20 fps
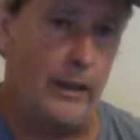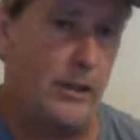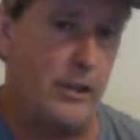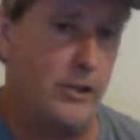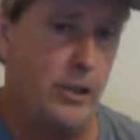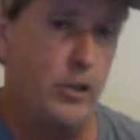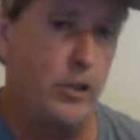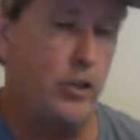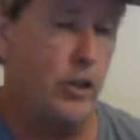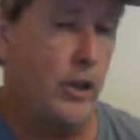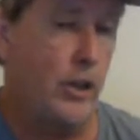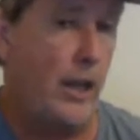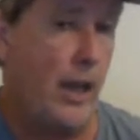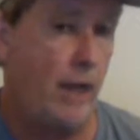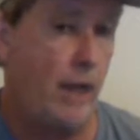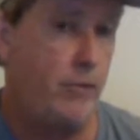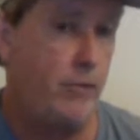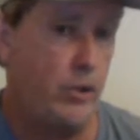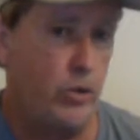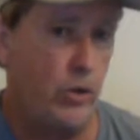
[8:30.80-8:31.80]
Like I said, you're
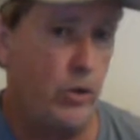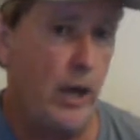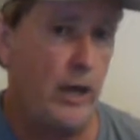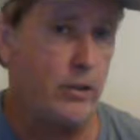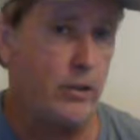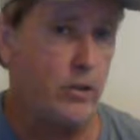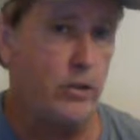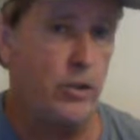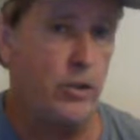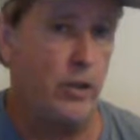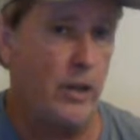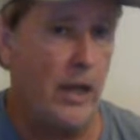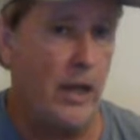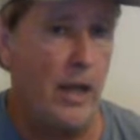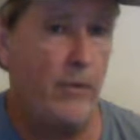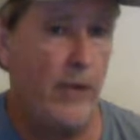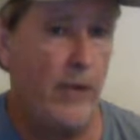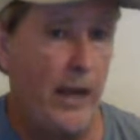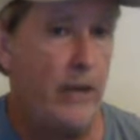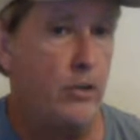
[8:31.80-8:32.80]
going to have detractors, you're
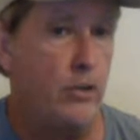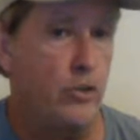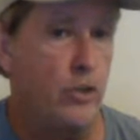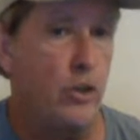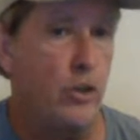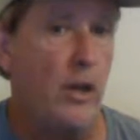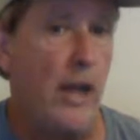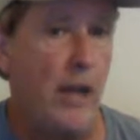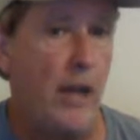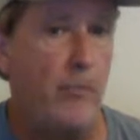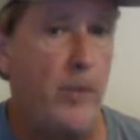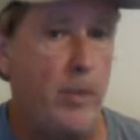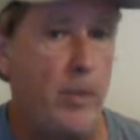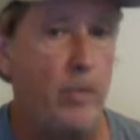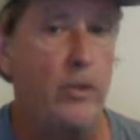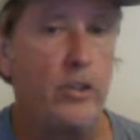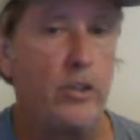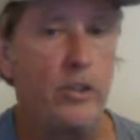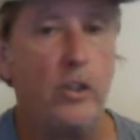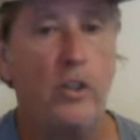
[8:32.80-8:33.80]
going to have haters, you're going to
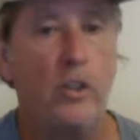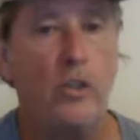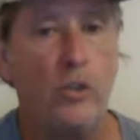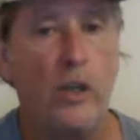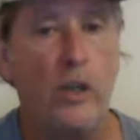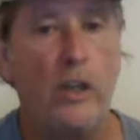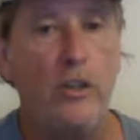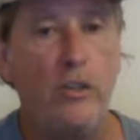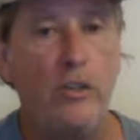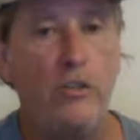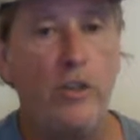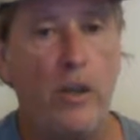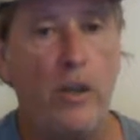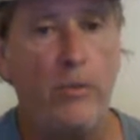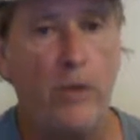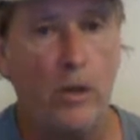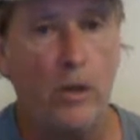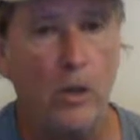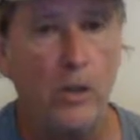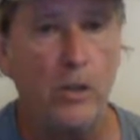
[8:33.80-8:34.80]
have people that's going to try to do
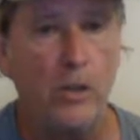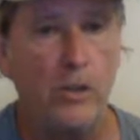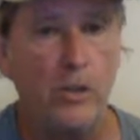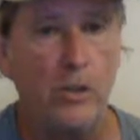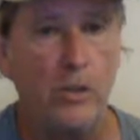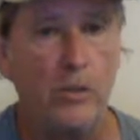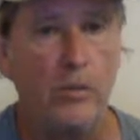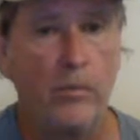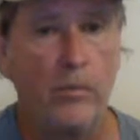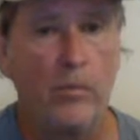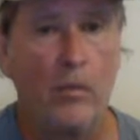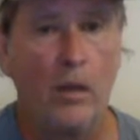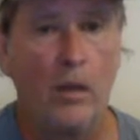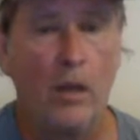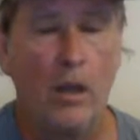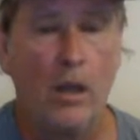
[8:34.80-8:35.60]
stuff to hurt you.